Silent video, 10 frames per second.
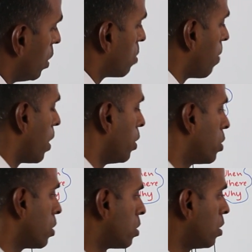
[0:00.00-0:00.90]
these
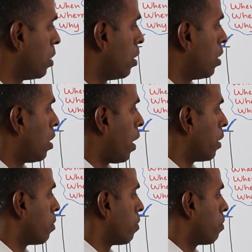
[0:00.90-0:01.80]
managers.
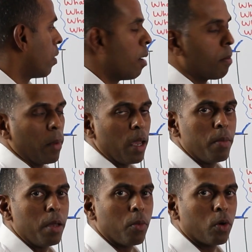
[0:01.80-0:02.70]
There may
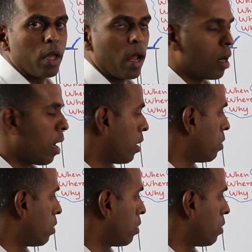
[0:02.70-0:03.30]
be more than